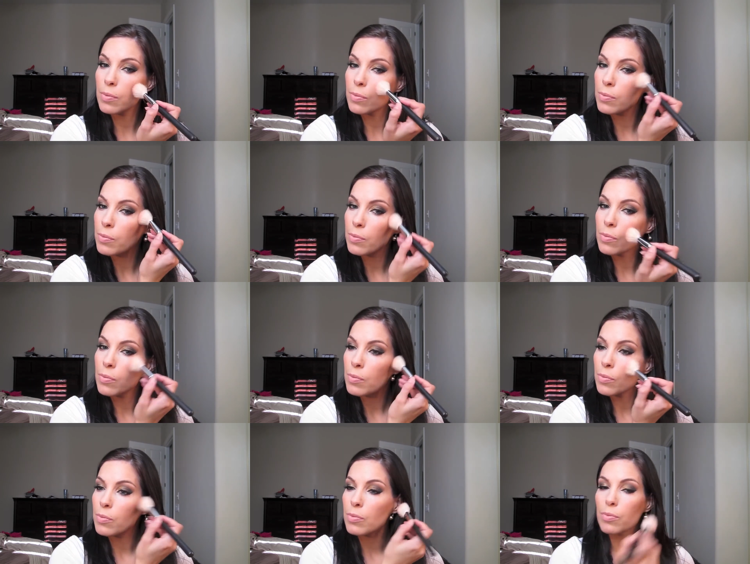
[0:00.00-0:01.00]

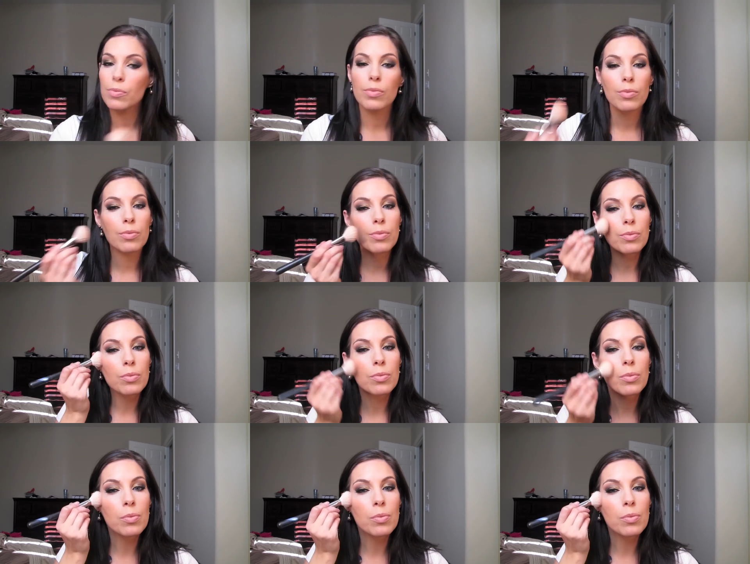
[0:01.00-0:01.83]
(silence)